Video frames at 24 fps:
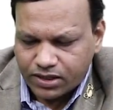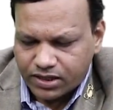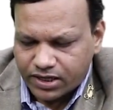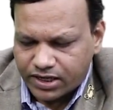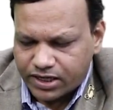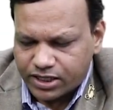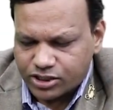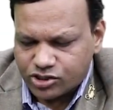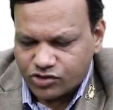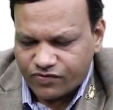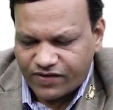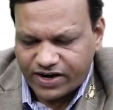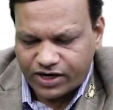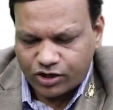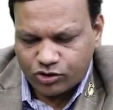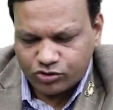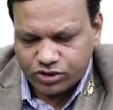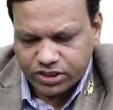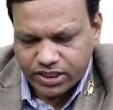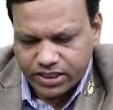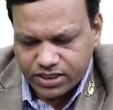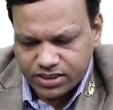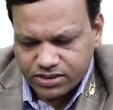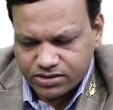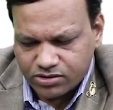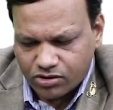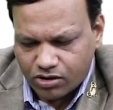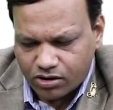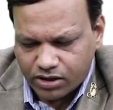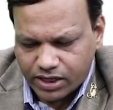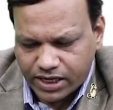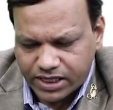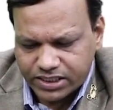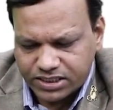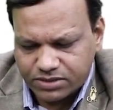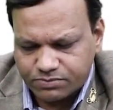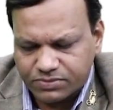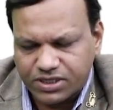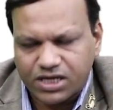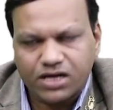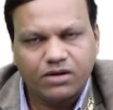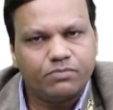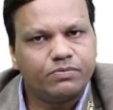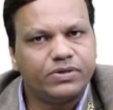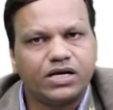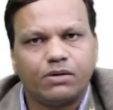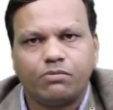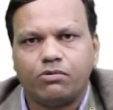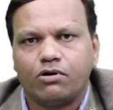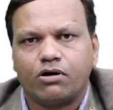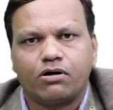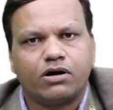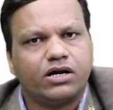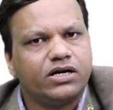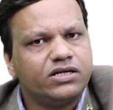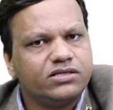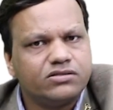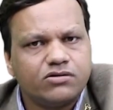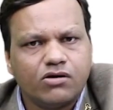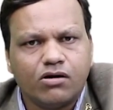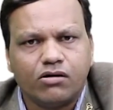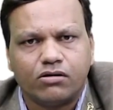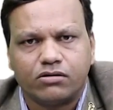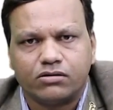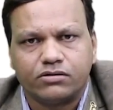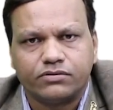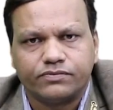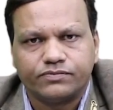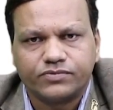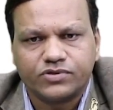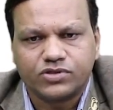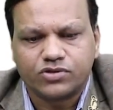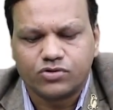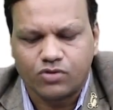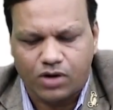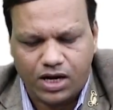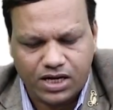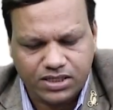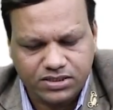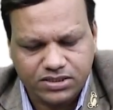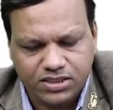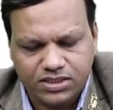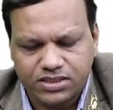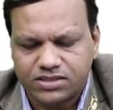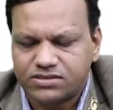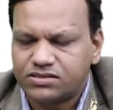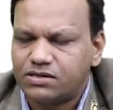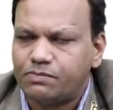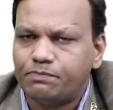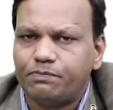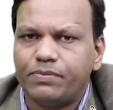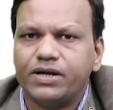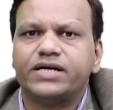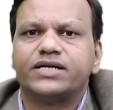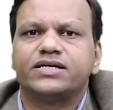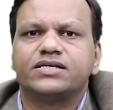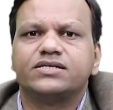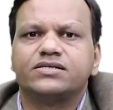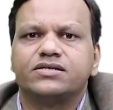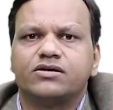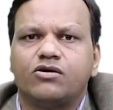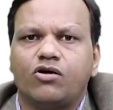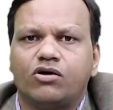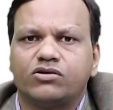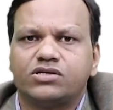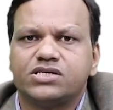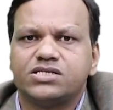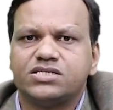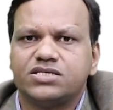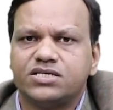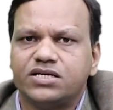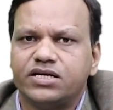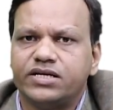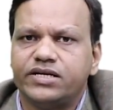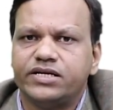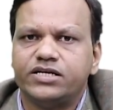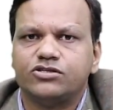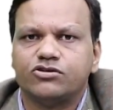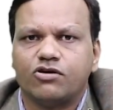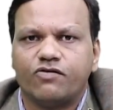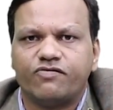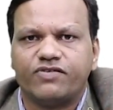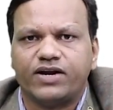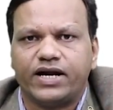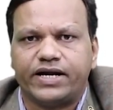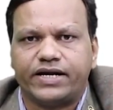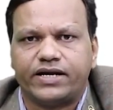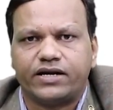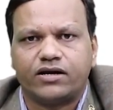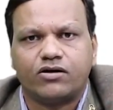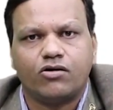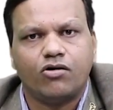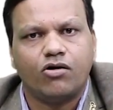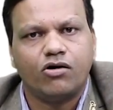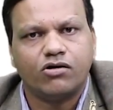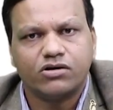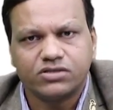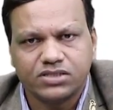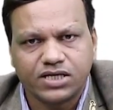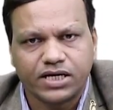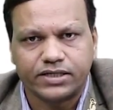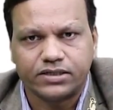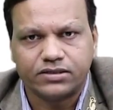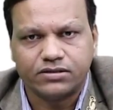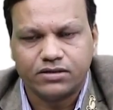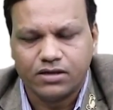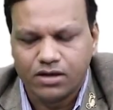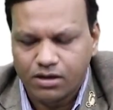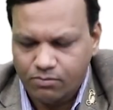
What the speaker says: Release of endothelin is wrong. Calcium channel beta blocker is wrong. So, answer is simple. It causes the release of nitric oxide.